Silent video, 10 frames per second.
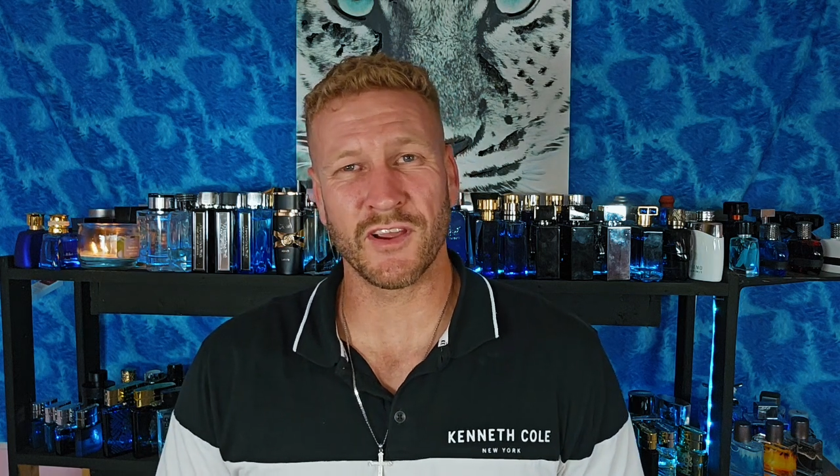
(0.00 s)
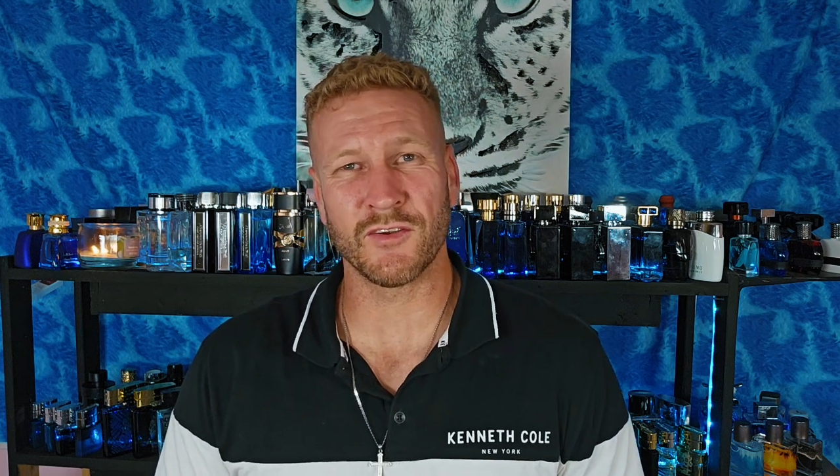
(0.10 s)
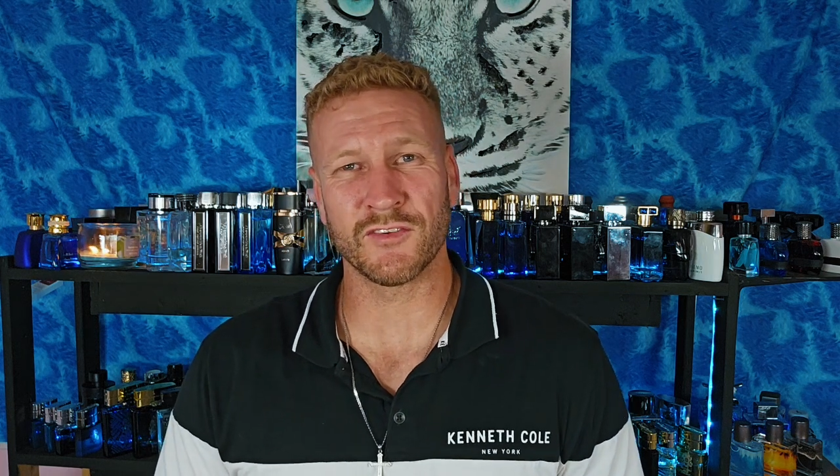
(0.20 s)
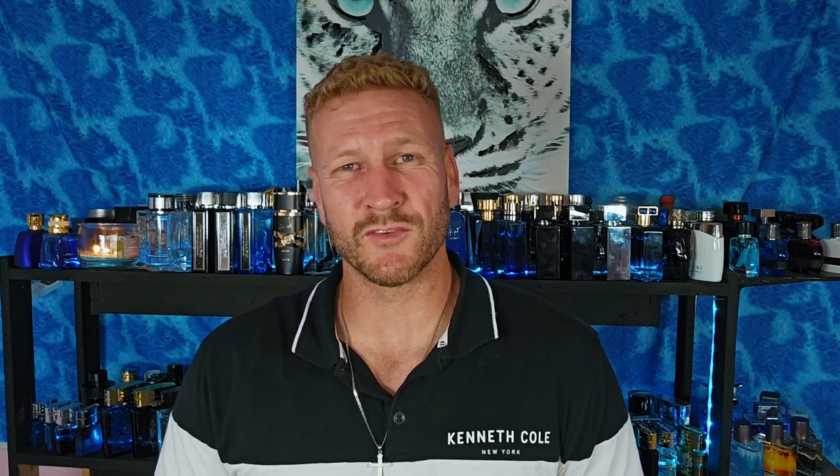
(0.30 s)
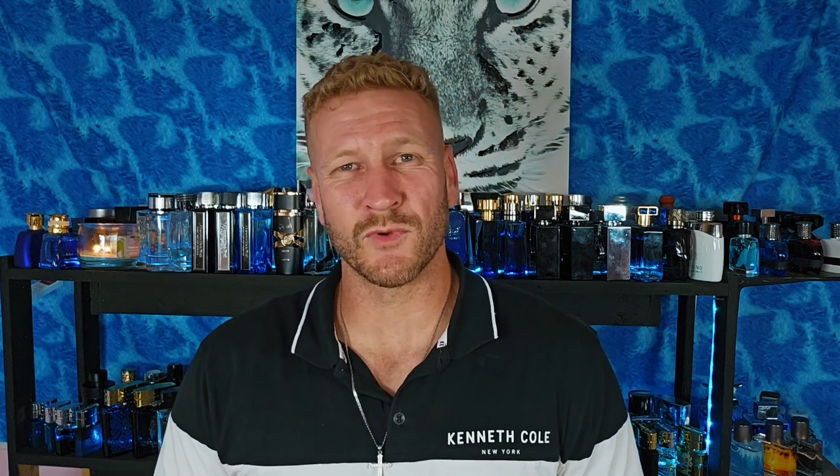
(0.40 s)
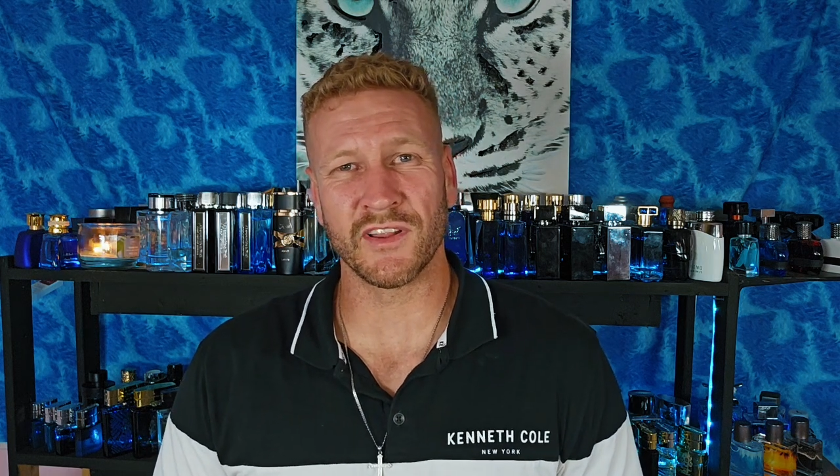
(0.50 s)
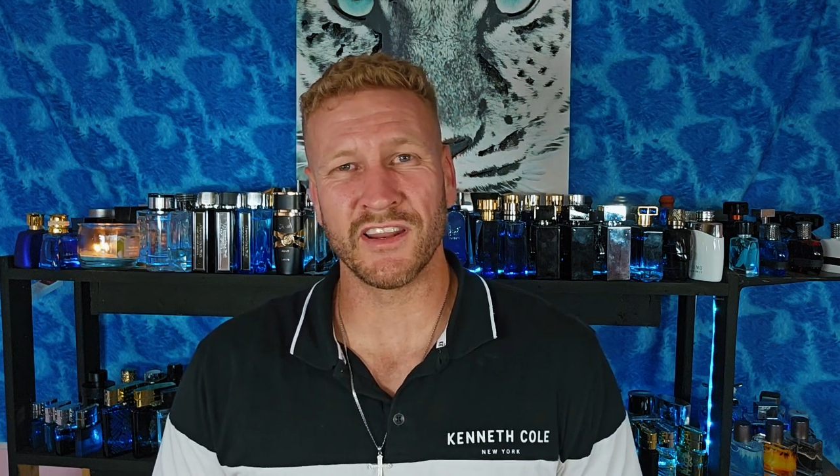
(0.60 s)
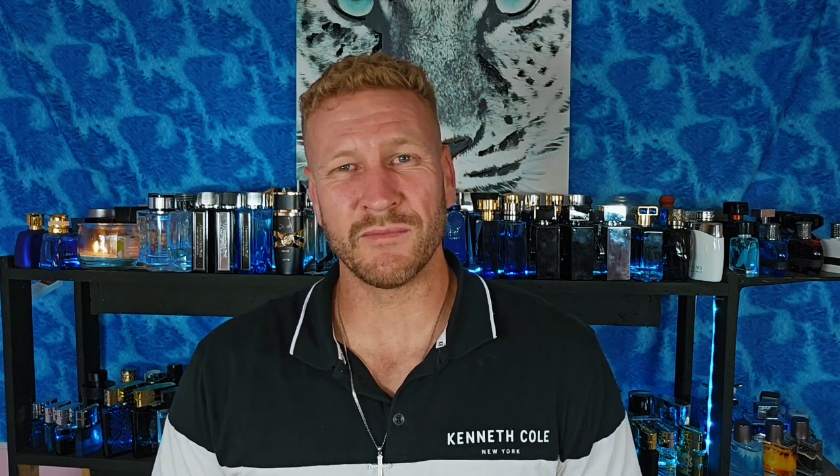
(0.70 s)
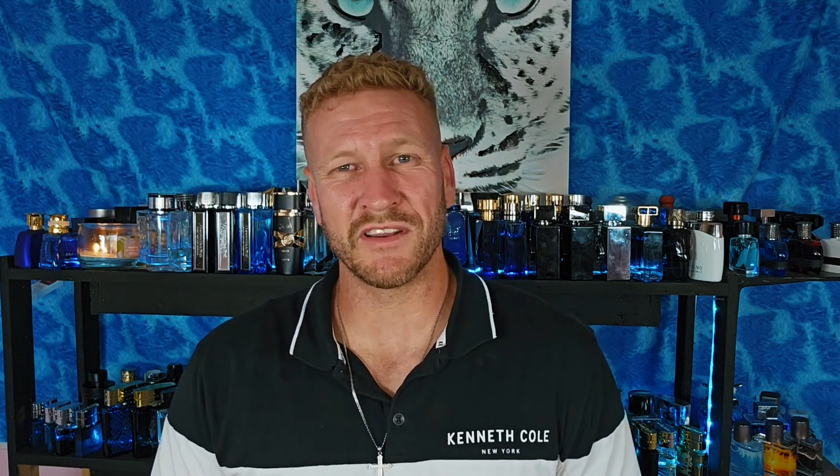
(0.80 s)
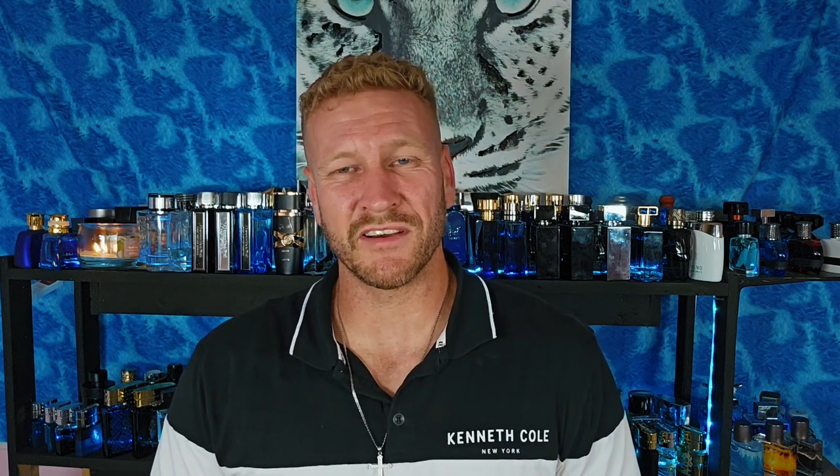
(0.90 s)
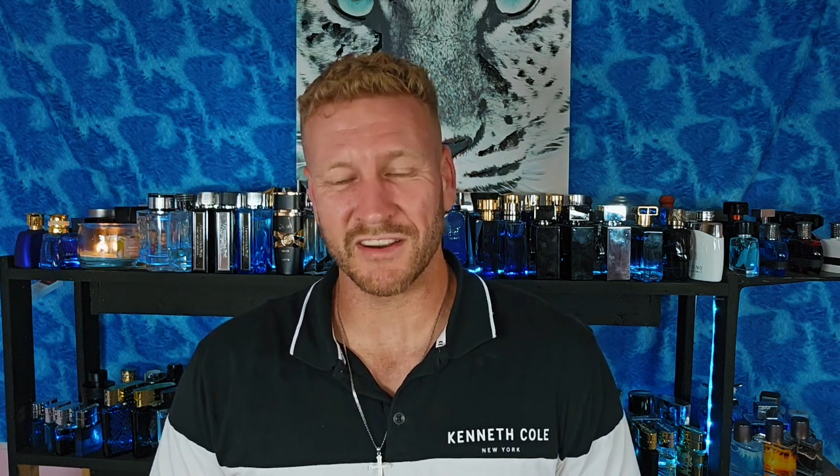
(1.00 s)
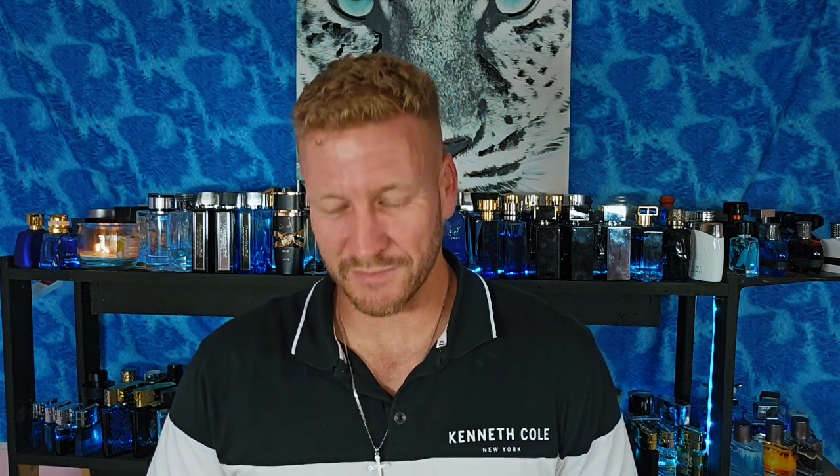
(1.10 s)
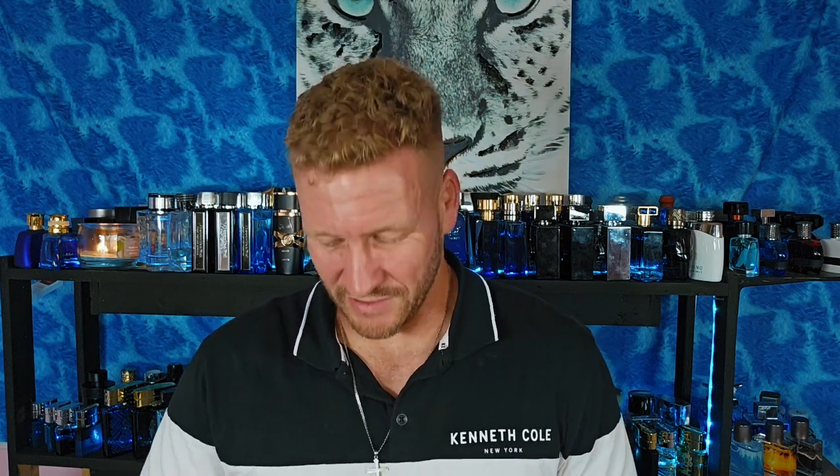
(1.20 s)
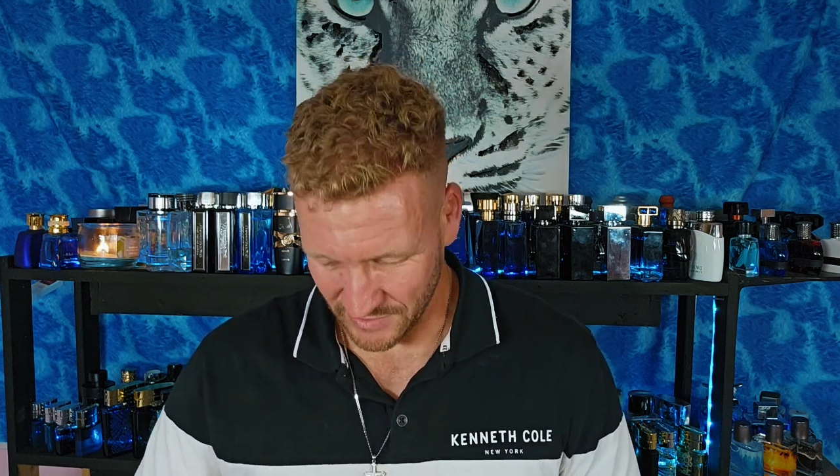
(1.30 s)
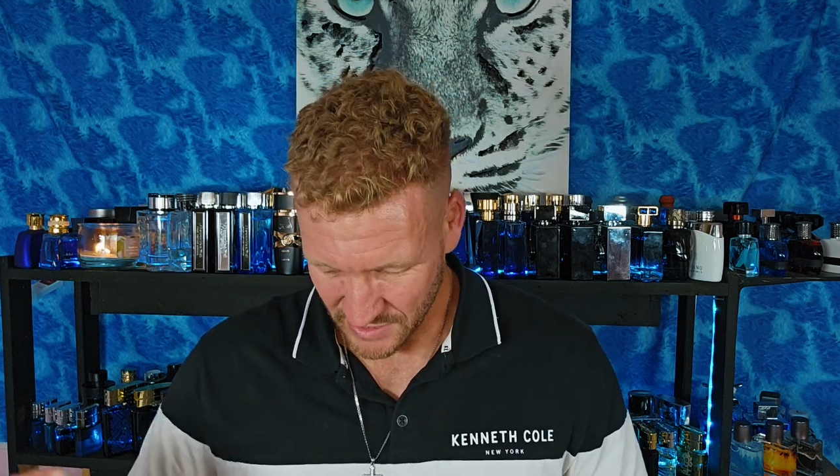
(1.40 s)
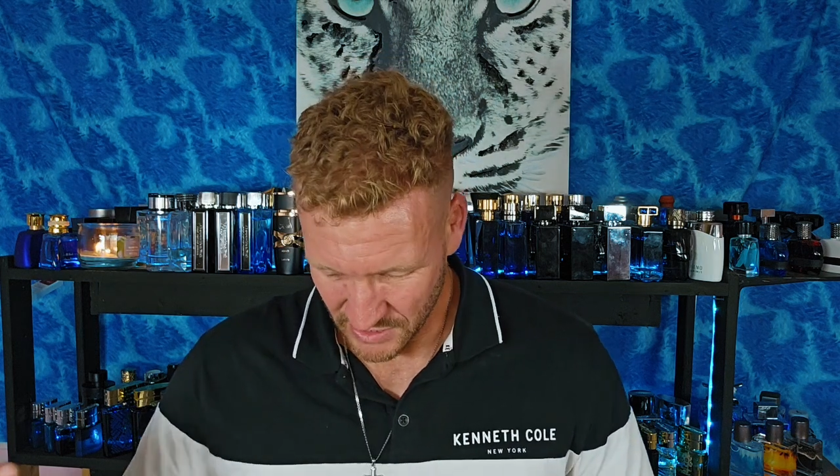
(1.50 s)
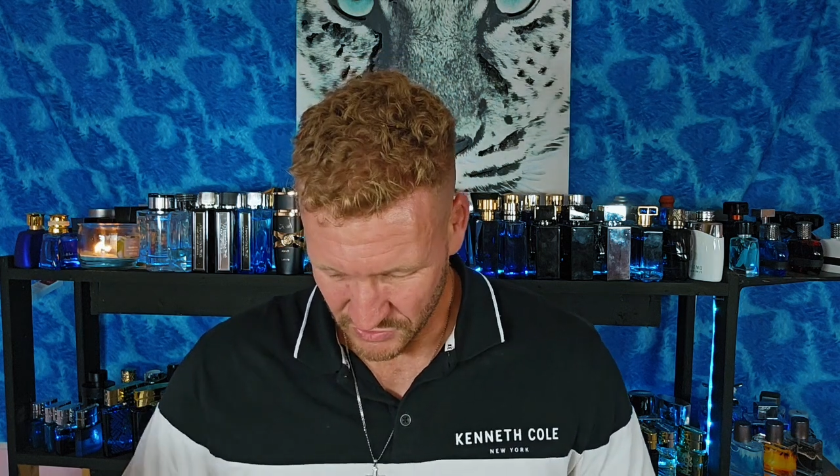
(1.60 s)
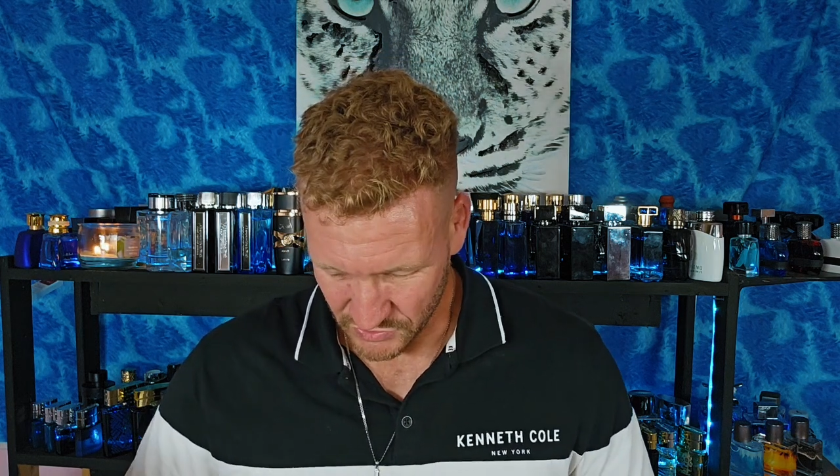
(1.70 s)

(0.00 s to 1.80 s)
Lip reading: fragrances really need to be talked about.